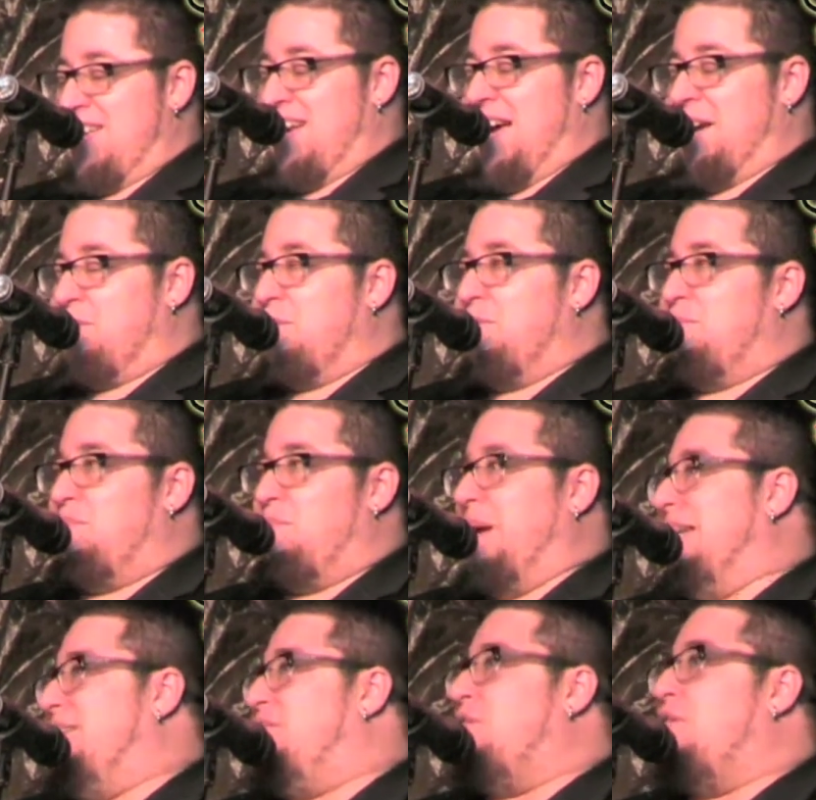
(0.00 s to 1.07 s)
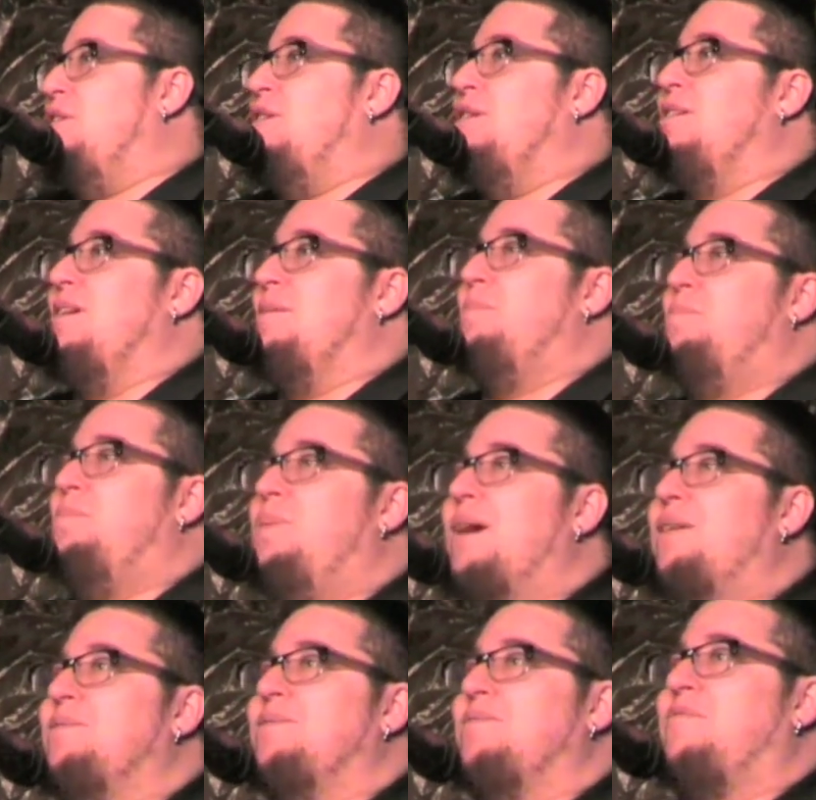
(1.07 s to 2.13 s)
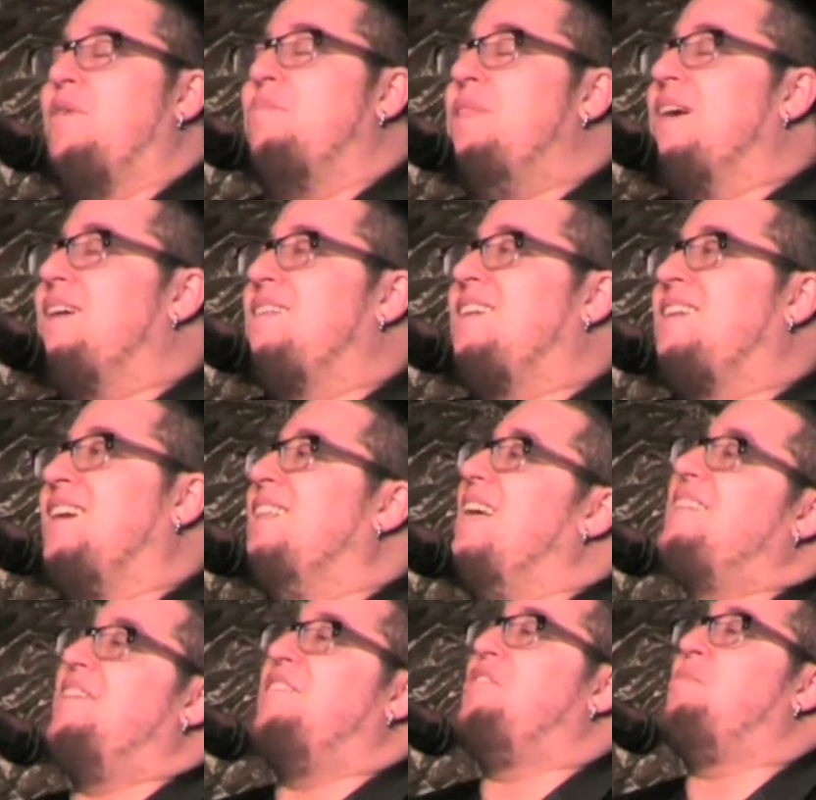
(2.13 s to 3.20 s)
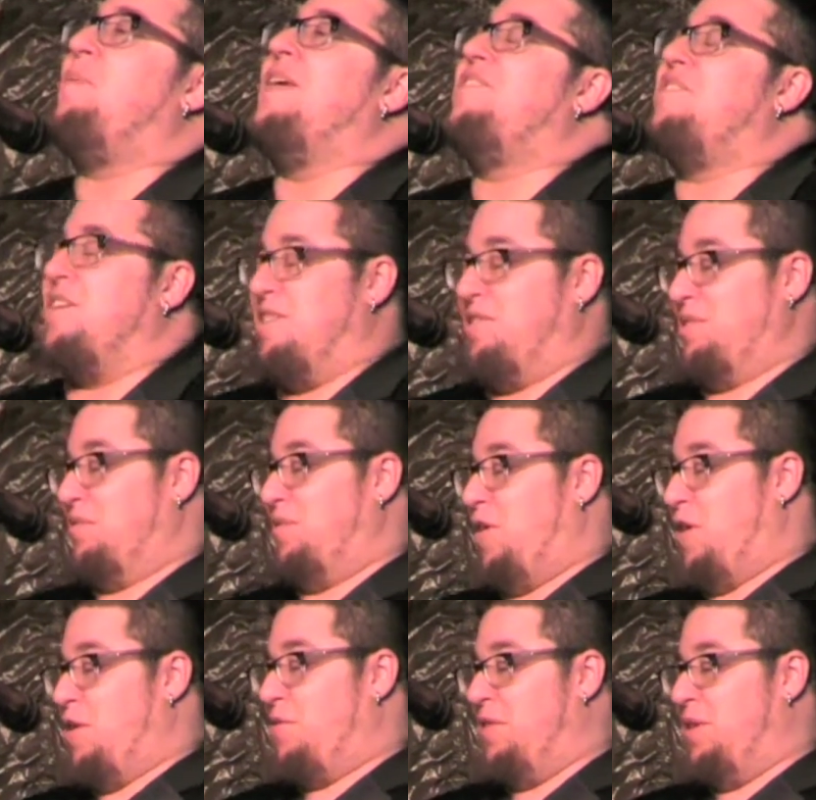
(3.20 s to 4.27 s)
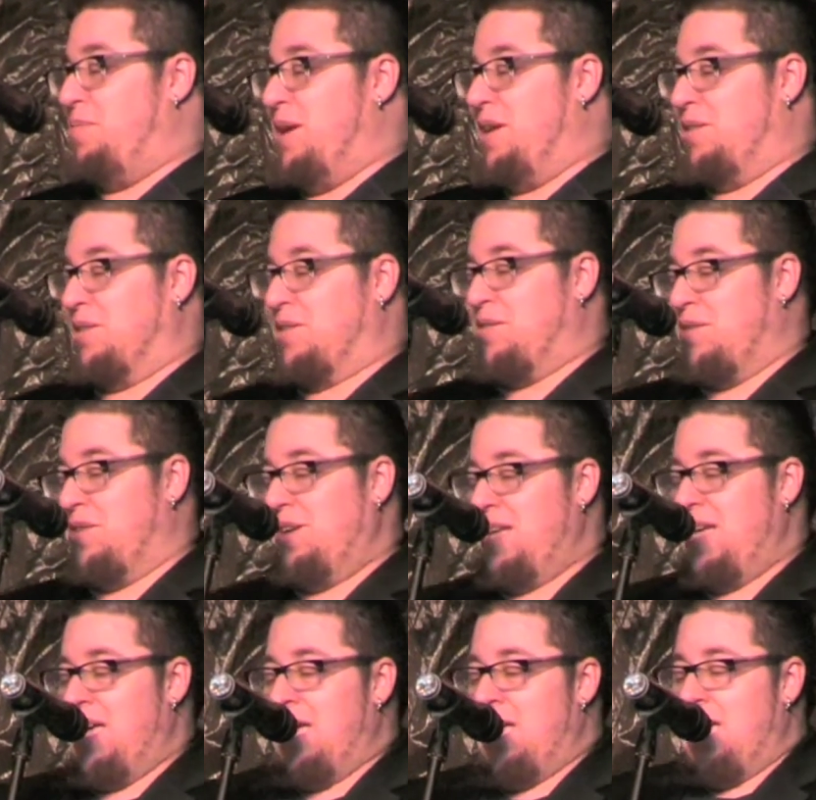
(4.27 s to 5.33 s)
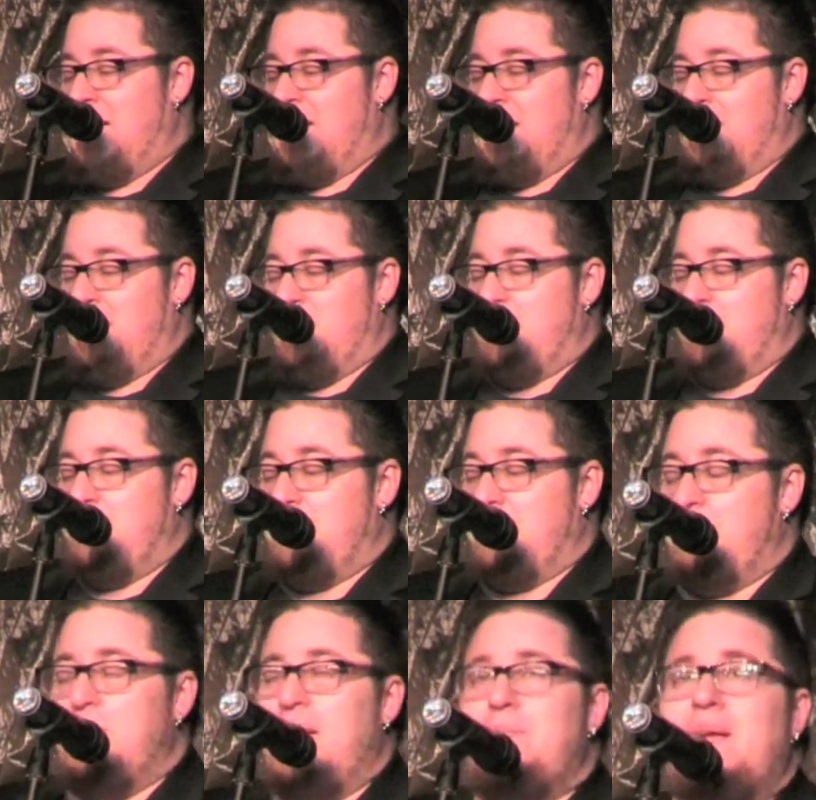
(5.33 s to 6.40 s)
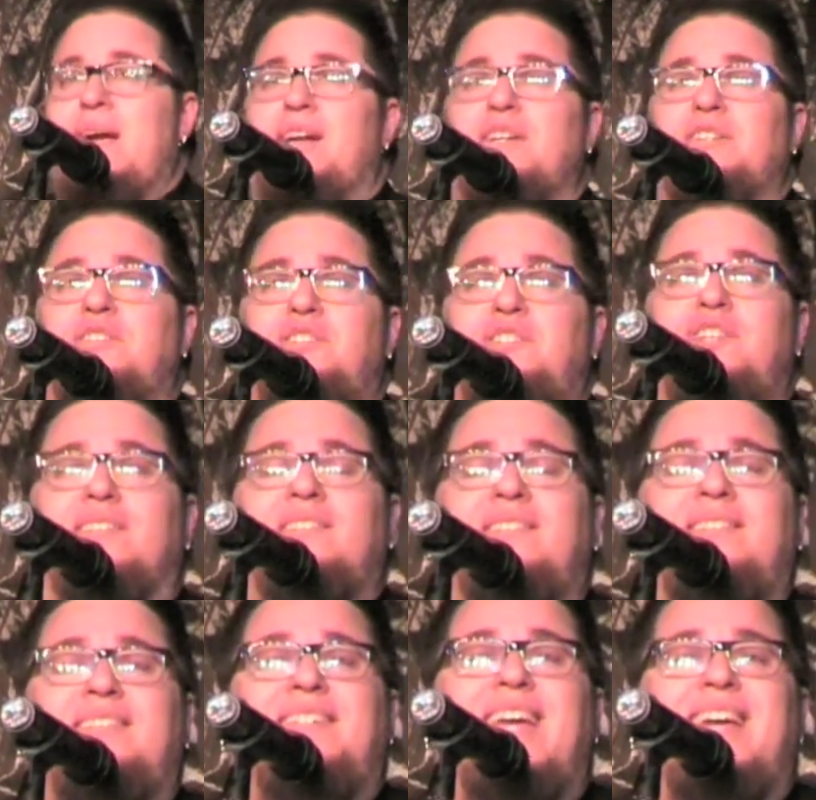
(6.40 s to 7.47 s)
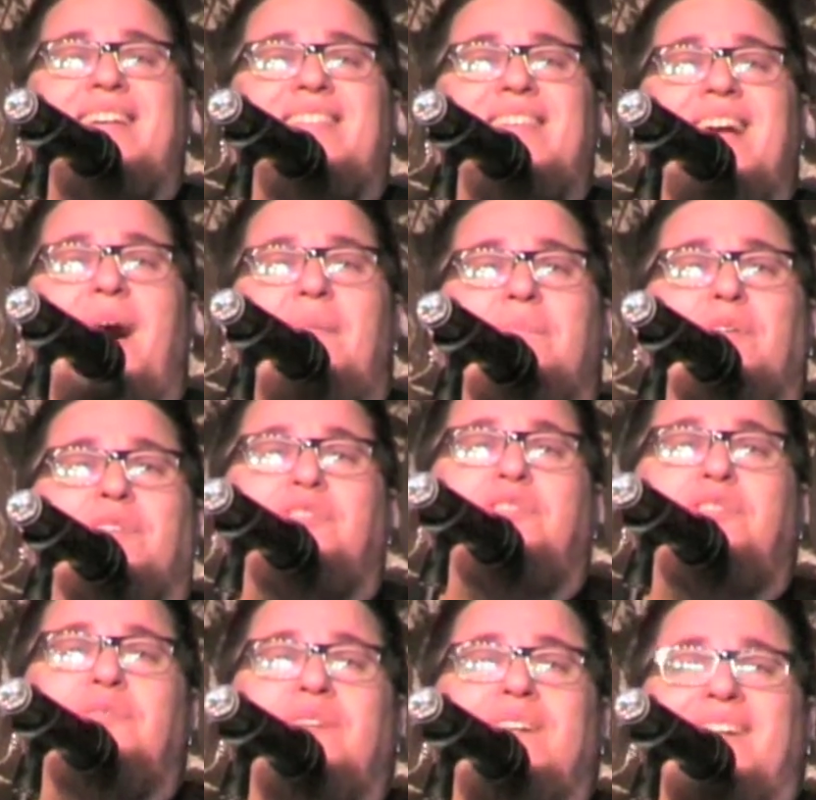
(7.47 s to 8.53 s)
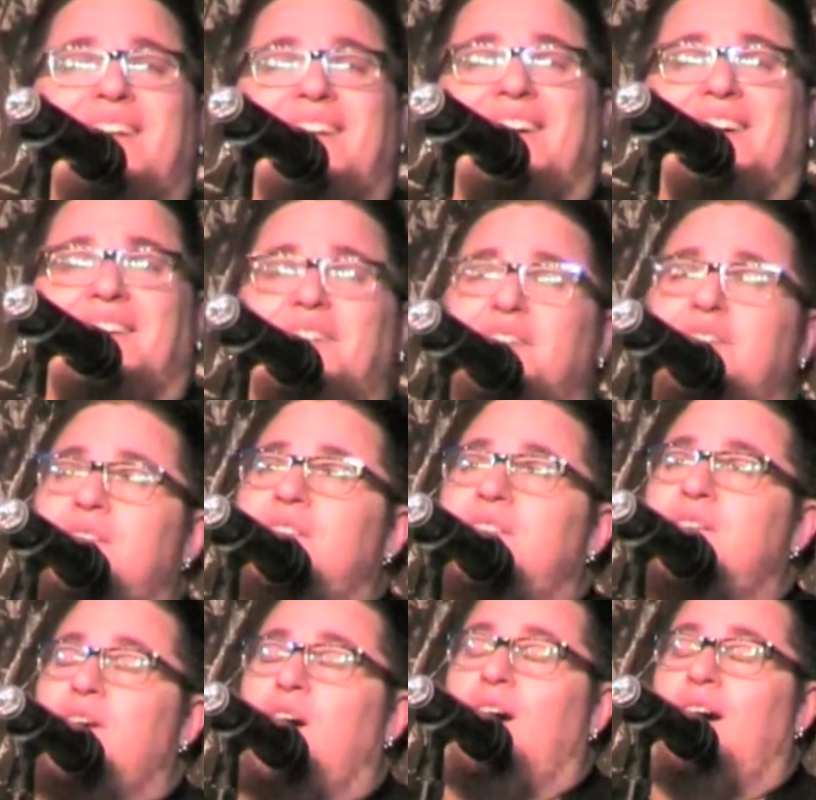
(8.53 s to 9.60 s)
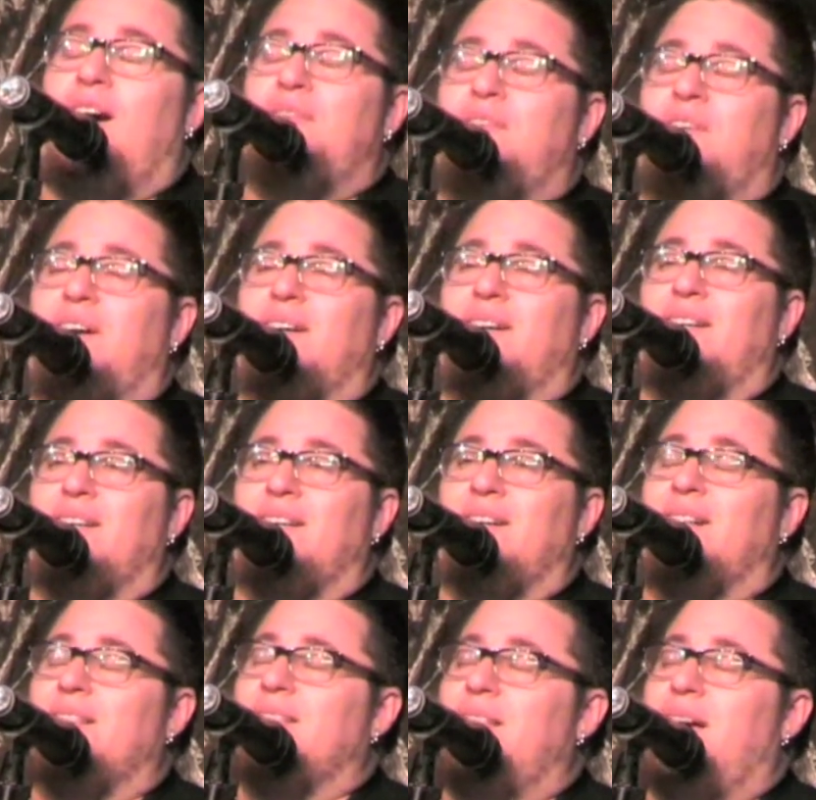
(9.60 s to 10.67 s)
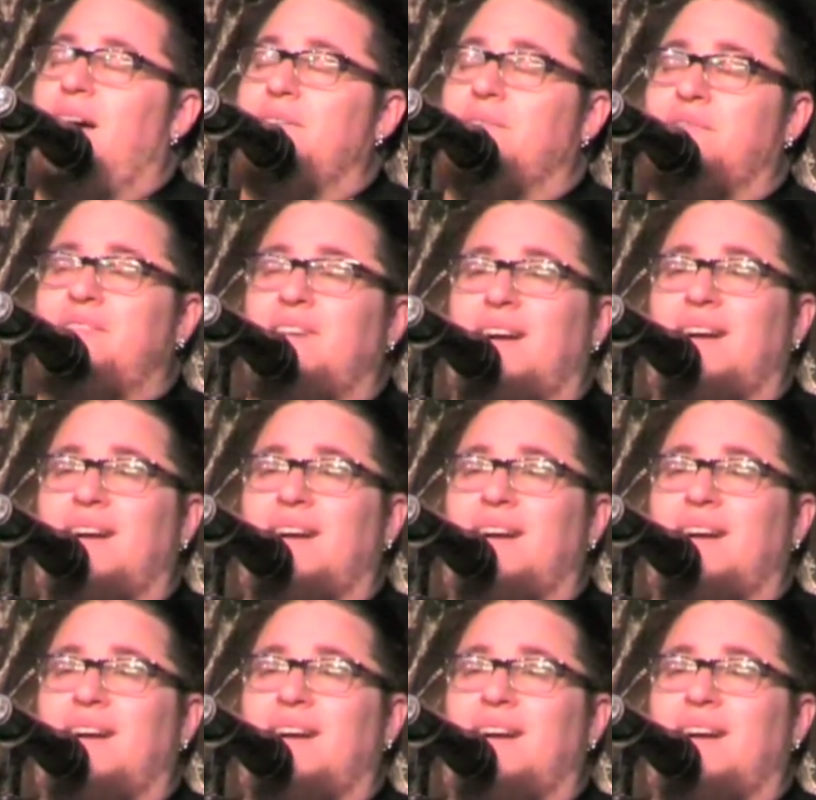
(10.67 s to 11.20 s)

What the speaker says: I could read to her about from the collected speeches of Harvey Milk, or maybe I could just take the opportunity to cough on her a lot.